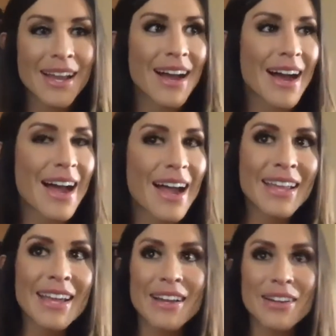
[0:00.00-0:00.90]
I
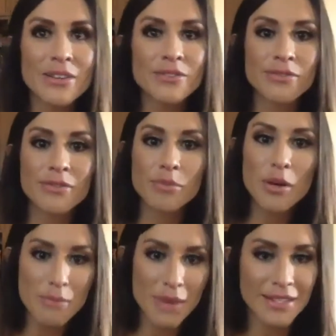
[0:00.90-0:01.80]
have put
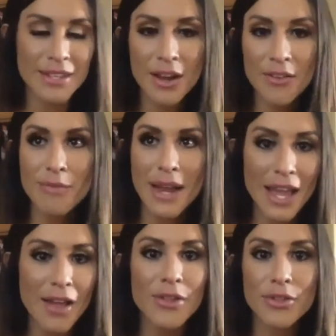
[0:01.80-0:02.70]
myself, my
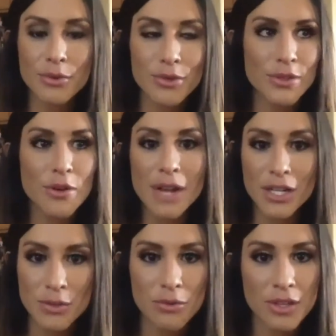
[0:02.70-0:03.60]
health through so much
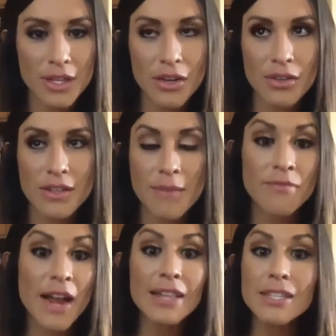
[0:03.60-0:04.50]
through the years. I'm
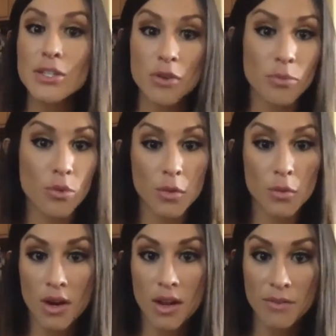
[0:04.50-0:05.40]
finally to a point where
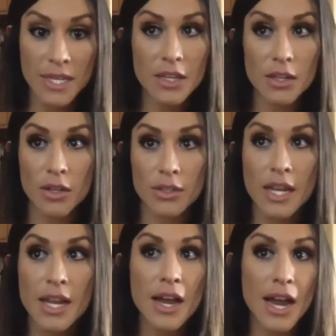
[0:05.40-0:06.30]
I've healed.
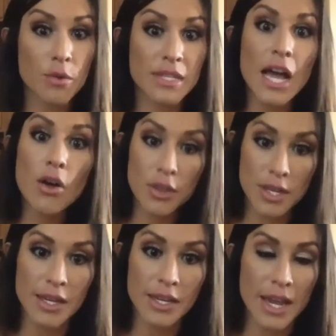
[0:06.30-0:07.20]
I was healthy
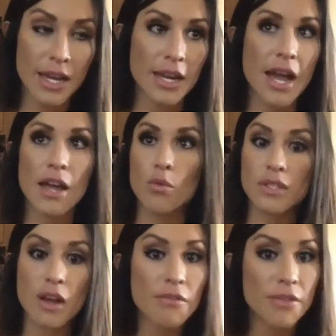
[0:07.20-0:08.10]
again. I was
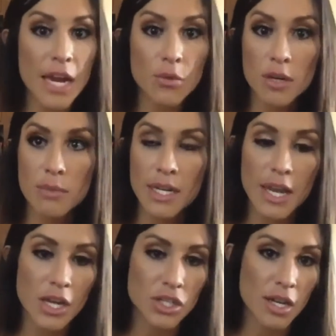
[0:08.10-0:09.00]
off thyroid
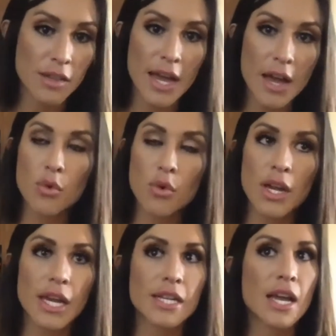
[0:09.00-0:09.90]
medication at that
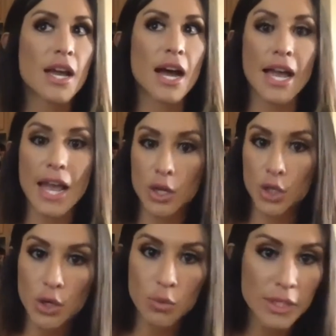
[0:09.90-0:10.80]
point. I had a
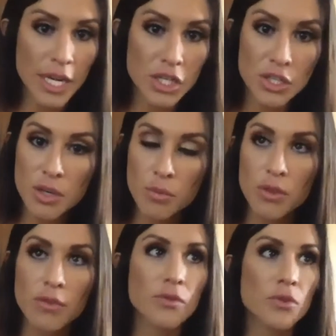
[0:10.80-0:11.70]
good relationship with
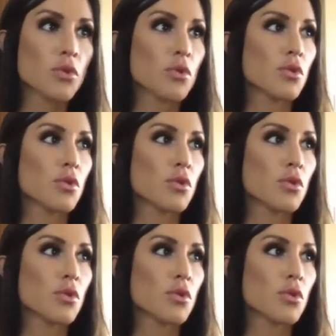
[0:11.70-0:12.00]
food.